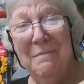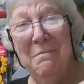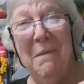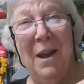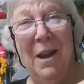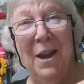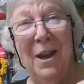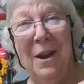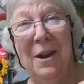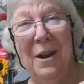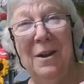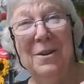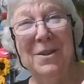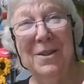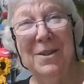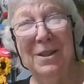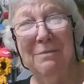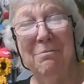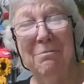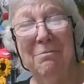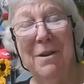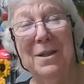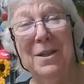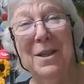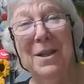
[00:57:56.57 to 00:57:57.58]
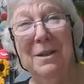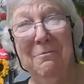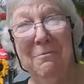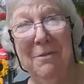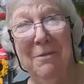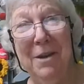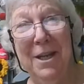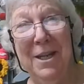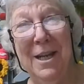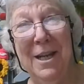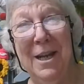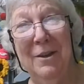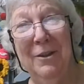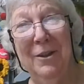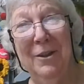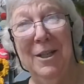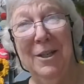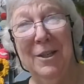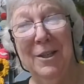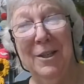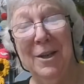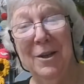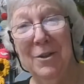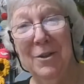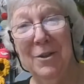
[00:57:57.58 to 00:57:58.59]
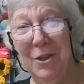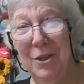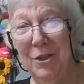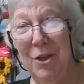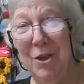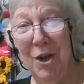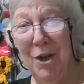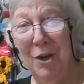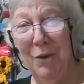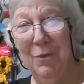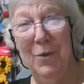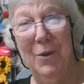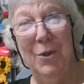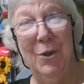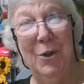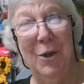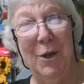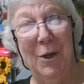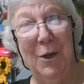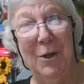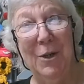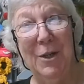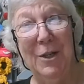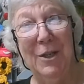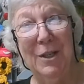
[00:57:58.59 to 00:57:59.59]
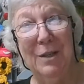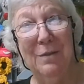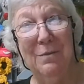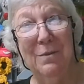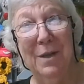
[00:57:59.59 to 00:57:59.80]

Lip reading: My heart is swelling right now, and it's hard to talk when your heart is